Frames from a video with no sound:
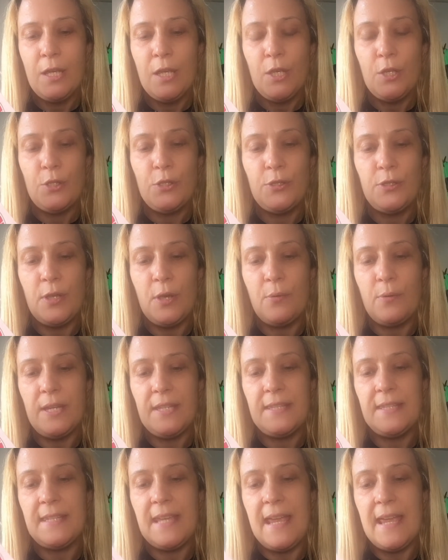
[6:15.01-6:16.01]
So it
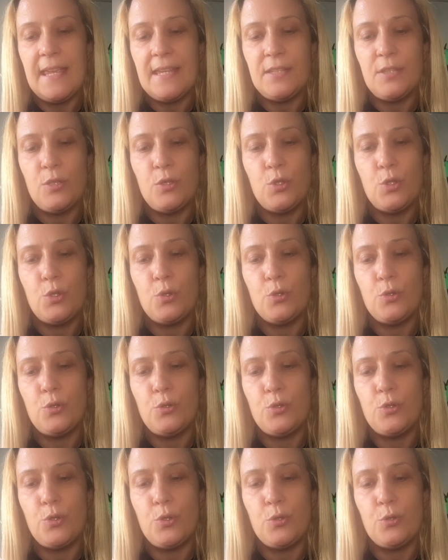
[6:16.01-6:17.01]
says you
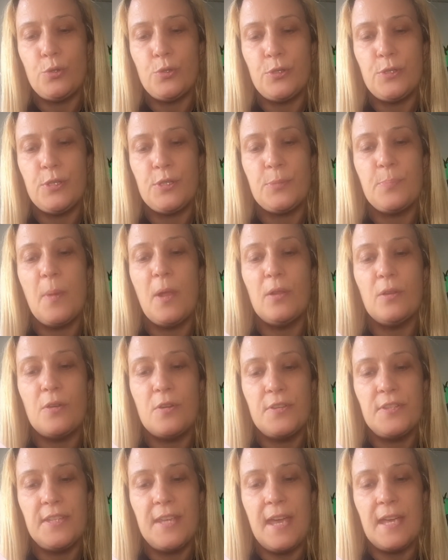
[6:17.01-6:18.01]
should choose the smaller
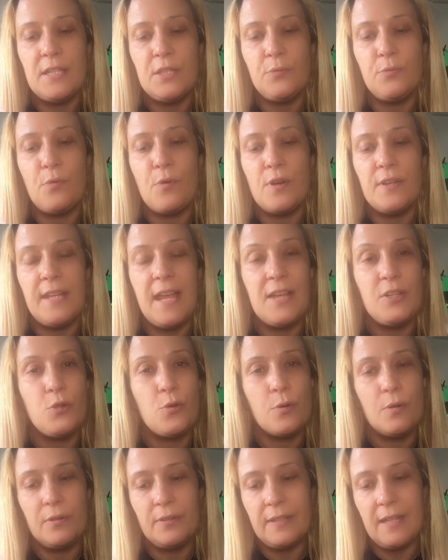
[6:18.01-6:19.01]
size for
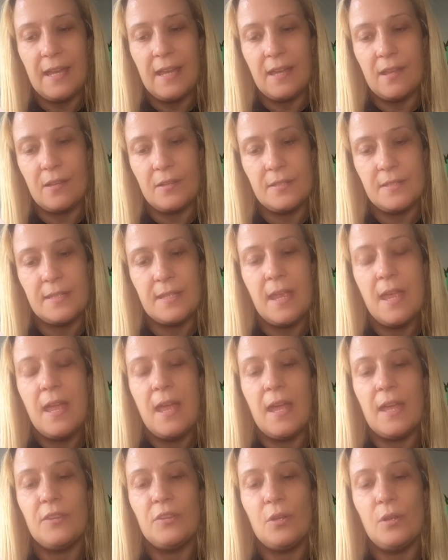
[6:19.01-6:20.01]
natural nails
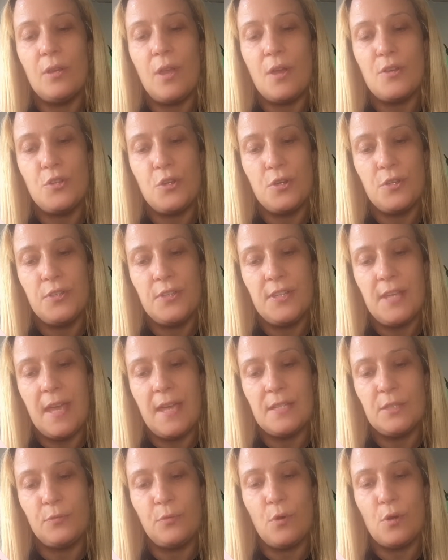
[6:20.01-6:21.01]
and the larger
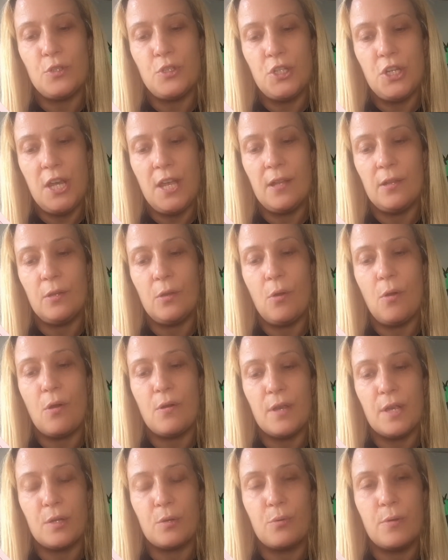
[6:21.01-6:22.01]
size for gel or
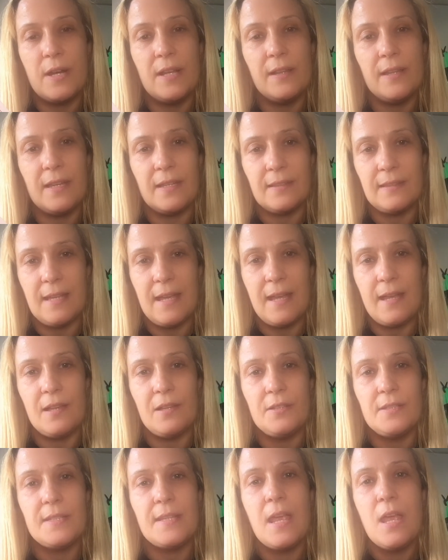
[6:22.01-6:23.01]
acrylic
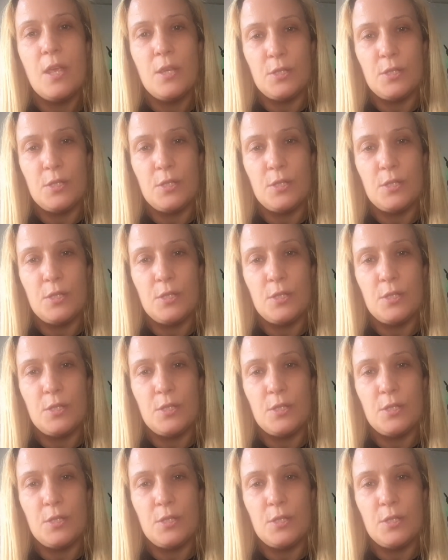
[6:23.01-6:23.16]
nails.